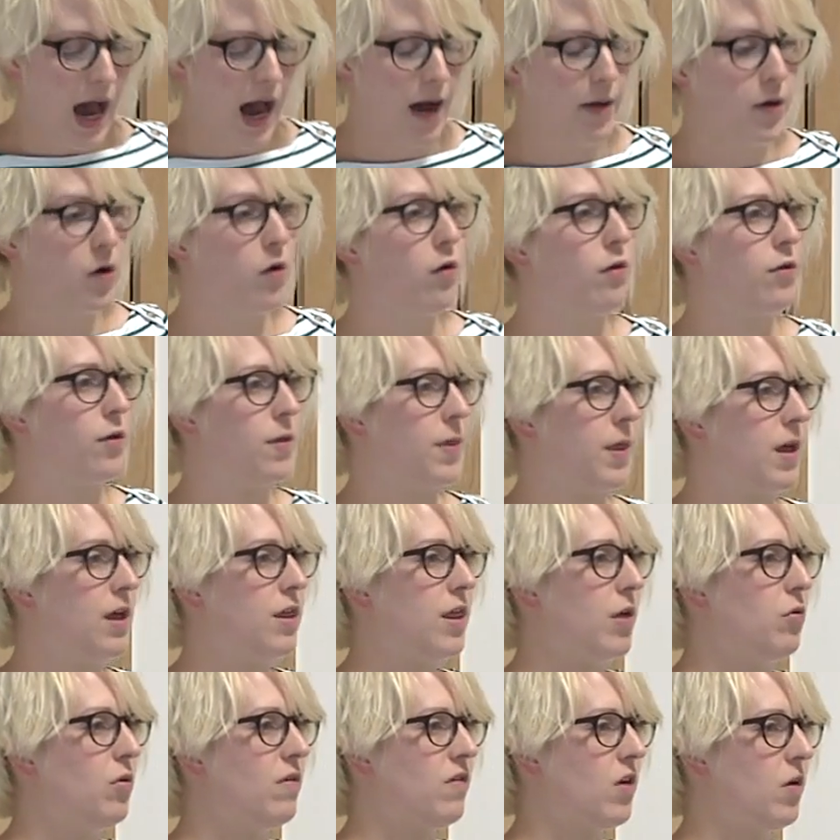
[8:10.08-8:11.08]
and also things
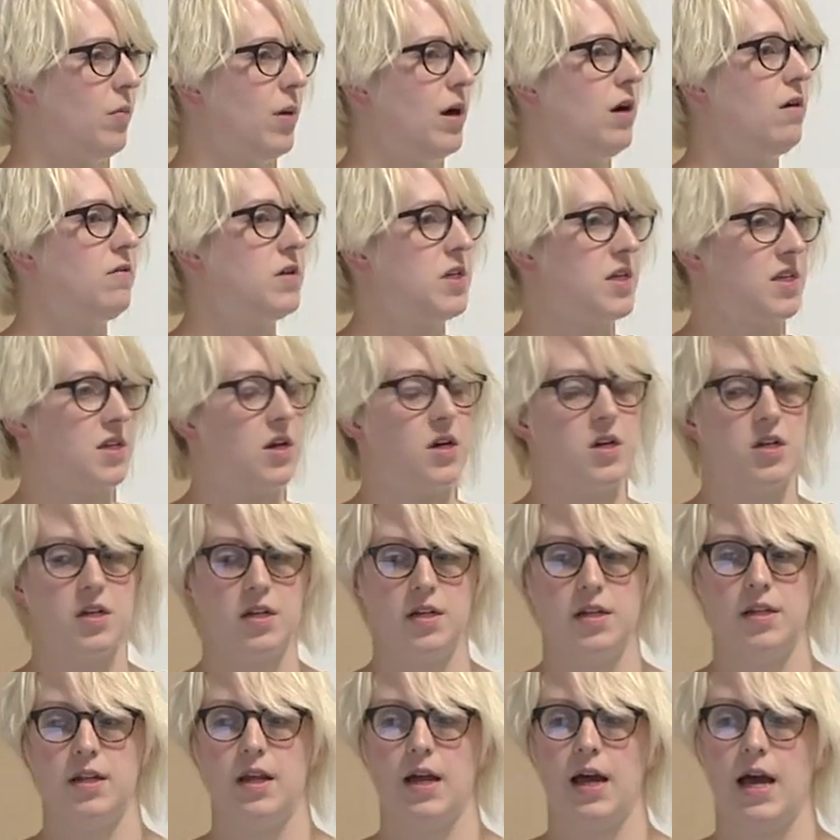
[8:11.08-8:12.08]
that we've come out of
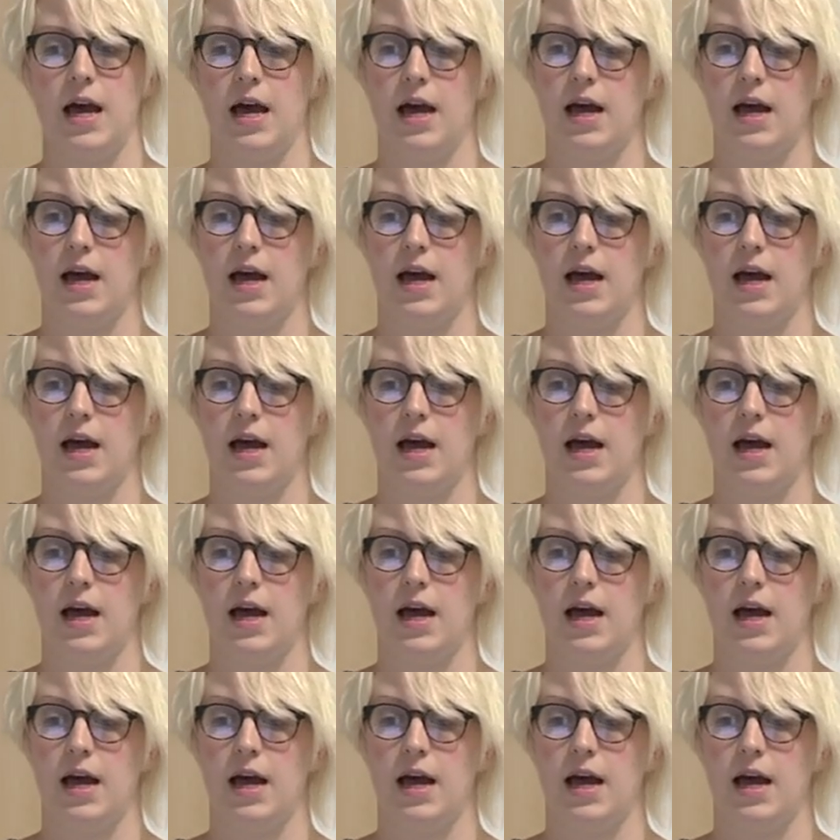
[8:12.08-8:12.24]
discussion